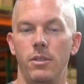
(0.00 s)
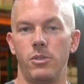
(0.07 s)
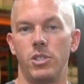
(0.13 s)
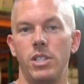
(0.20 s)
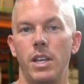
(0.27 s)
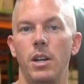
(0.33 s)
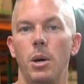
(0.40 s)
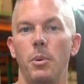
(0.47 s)
them
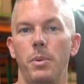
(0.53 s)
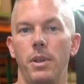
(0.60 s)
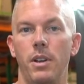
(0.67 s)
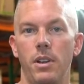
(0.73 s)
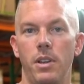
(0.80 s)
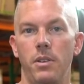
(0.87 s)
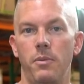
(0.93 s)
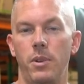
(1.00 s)
set up in
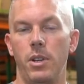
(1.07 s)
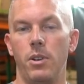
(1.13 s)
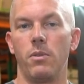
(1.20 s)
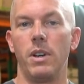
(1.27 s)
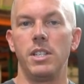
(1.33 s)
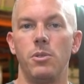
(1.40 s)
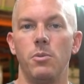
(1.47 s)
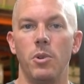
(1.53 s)
a
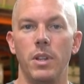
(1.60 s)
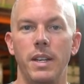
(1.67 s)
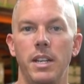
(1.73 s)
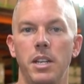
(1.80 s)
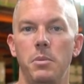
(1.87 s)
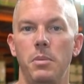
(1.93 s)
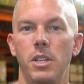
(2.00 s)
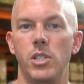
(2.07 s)
configuration where they
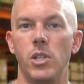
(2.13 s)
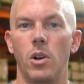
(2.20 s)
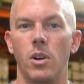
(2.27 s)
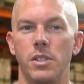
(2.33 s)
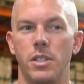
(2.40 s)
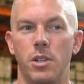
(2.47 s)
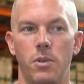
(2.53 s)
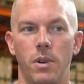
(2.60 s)
need to be
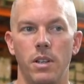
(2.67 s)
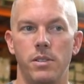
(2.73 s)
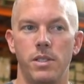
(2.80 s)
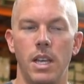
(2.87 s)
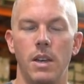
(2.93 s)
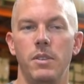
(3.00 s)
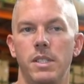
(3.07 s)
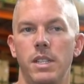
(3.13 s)
charged at around
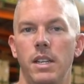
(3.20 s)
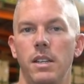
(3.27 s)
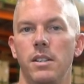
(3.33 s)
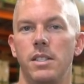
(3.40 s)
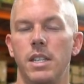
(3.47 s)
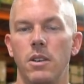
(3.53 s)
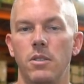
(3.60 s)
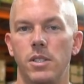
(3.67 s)
17 to
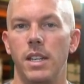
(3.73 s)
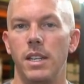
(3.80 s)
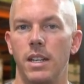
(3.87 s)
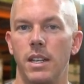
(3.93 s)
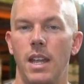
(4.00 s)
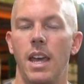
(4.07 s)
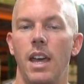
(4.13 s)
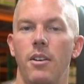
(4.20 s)
17
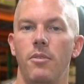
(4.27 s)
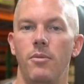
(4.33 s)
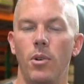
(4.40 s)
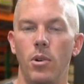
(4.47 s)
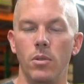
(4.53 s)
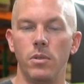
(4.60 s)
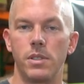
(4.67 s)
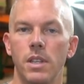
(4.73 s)
and a half
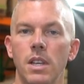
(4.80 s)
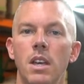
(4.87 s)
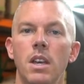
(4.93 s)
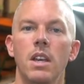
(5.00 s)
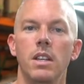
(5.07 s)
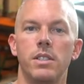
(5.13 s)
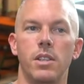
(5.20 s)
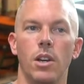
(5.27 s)
volts.
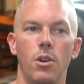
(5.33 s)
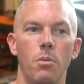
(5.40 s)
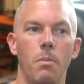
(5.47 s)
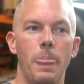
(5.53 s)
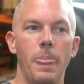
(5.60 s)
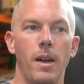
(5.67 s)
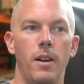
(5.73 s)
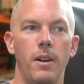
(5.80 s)
So
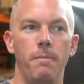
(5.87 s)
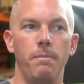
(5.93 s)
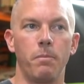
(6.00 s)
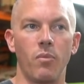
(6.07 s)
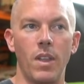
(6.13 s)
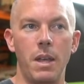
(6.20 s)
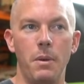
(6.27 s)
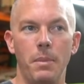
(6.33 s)

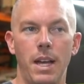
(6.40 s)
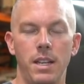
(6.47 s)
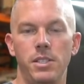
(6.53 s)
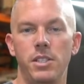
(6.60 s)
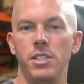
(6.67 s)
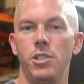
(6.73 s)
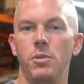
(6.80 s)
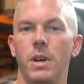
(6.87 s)
in my
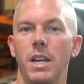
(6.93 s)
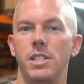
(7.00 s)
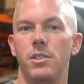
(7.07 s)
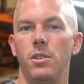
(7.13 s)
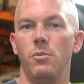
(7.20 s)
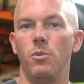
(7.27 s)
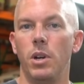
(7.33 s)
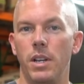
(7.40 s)

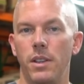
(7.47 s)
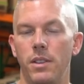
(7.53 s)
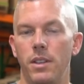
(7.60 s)
situation, running